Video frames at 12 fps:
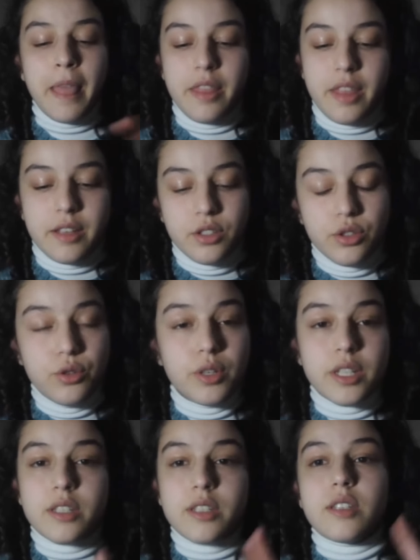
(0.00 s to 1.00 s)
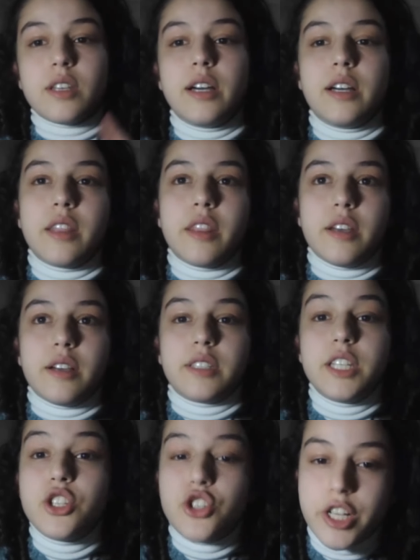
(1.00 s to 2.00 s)
the students and the
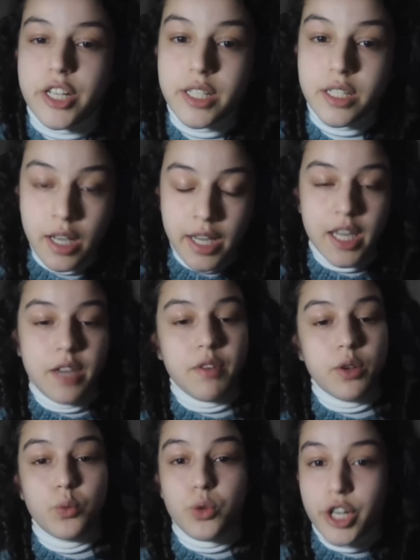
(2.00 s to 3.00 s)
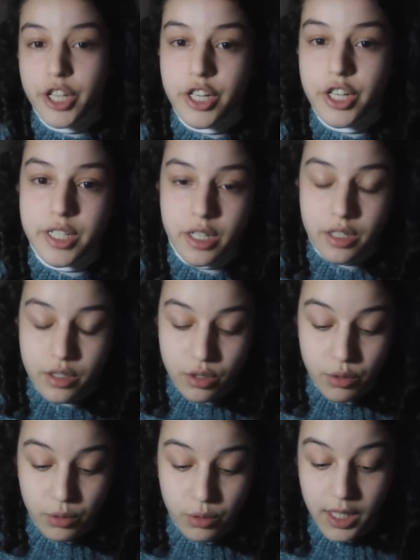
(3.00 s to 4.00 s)
teachers, even workers in
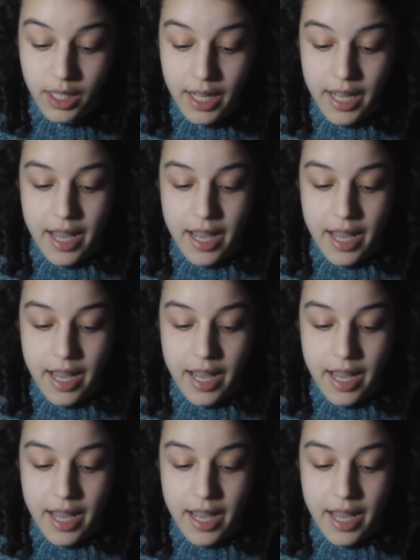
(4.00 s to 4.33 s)
school.